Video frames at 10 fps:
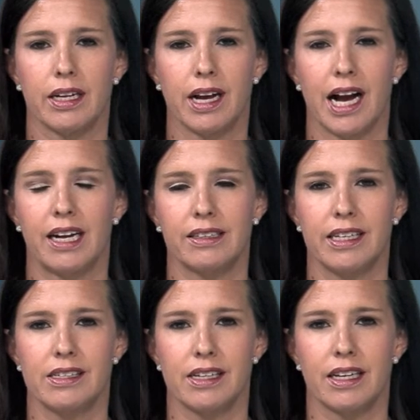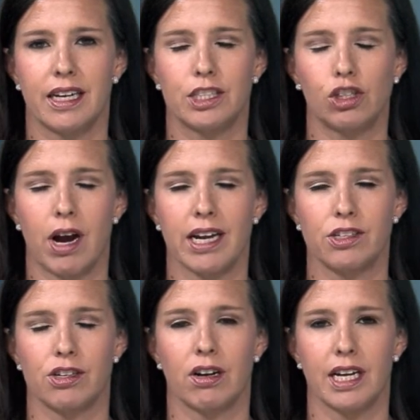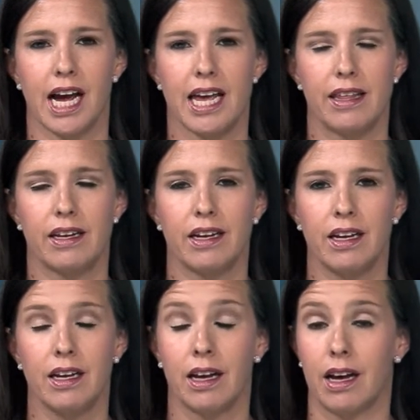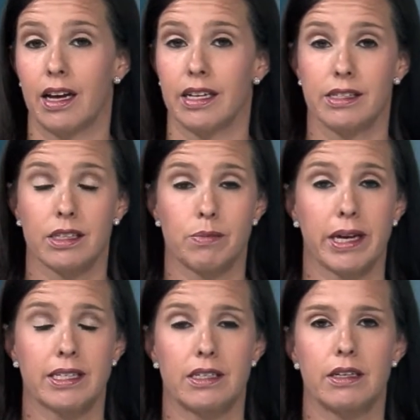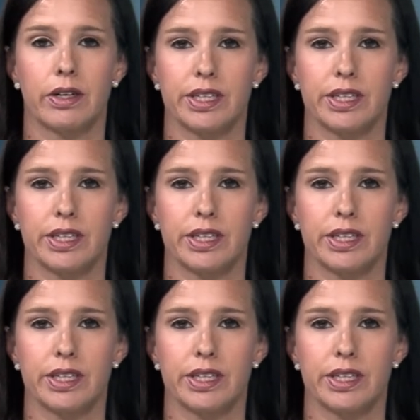Kyle. He's a, a trackster, a guy that is expected to at